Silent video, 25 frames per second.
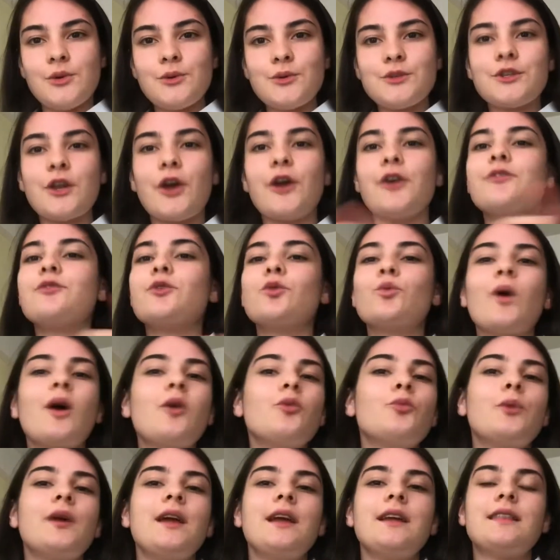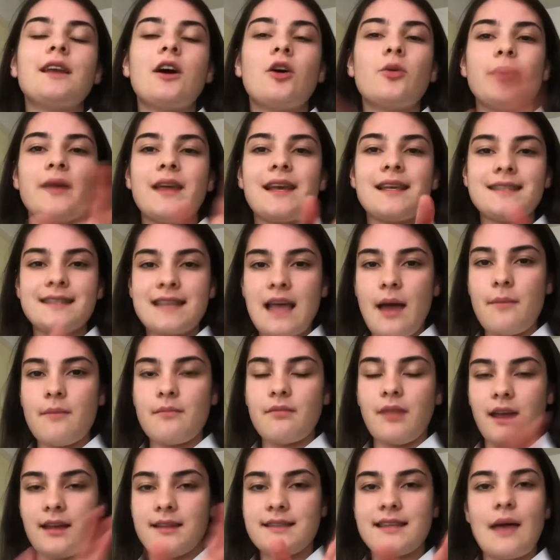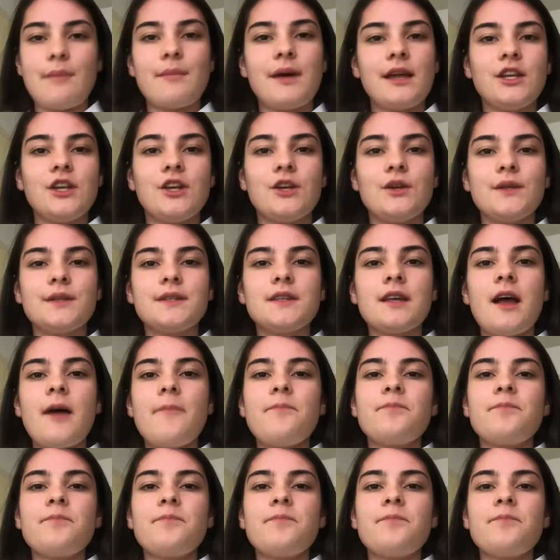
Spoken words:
So for 1 week there'll be set menus.